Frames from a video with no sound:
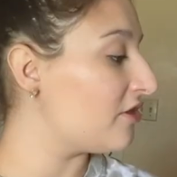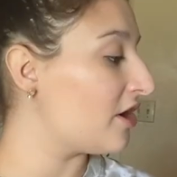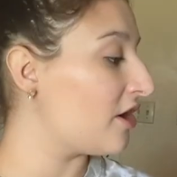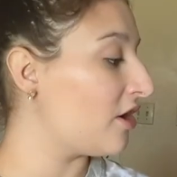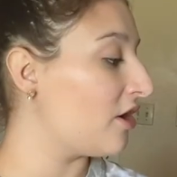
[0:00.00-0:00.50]

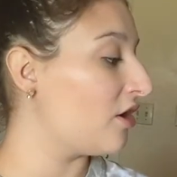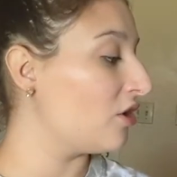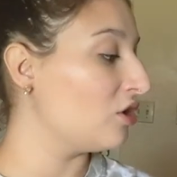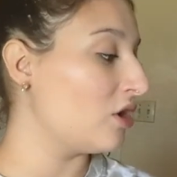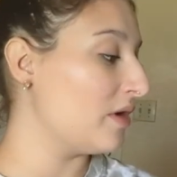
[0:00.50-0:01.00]
Their
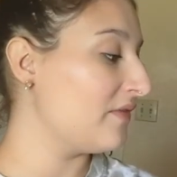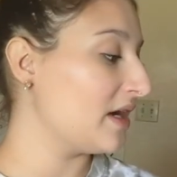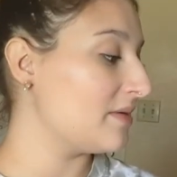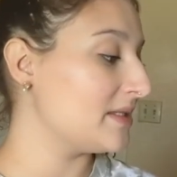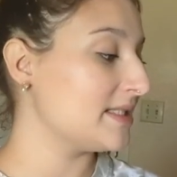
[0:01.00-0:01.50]
glowing
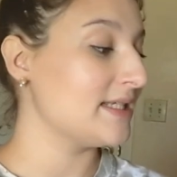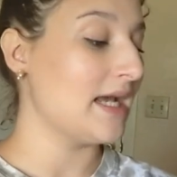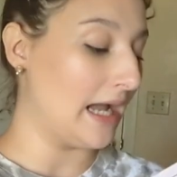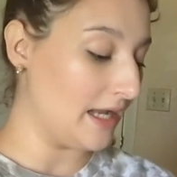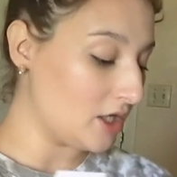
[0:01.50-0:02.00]
vitamin C
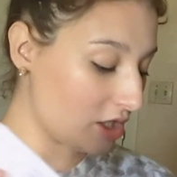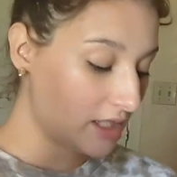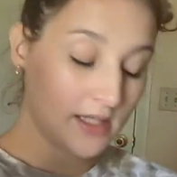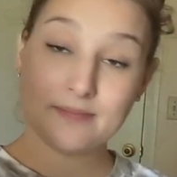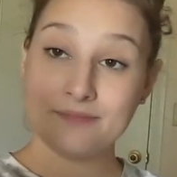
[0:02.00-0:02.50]
eye
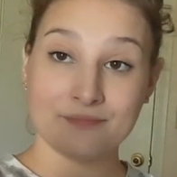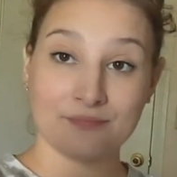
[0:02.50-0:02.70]
cream